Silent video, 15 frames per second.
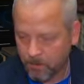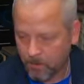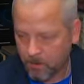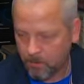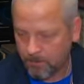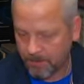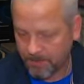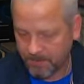
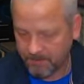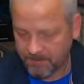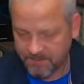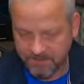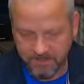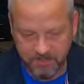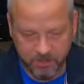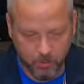um, and get
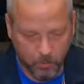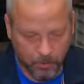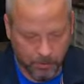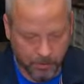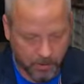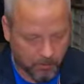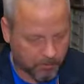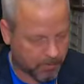this thing
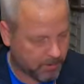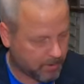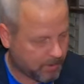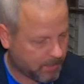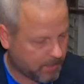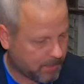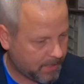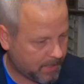squared up
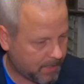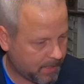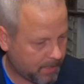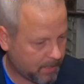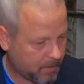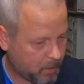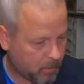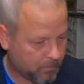
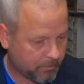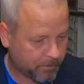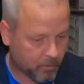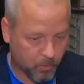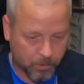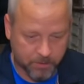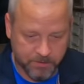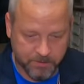and hopefully
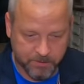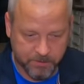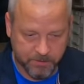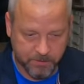it works.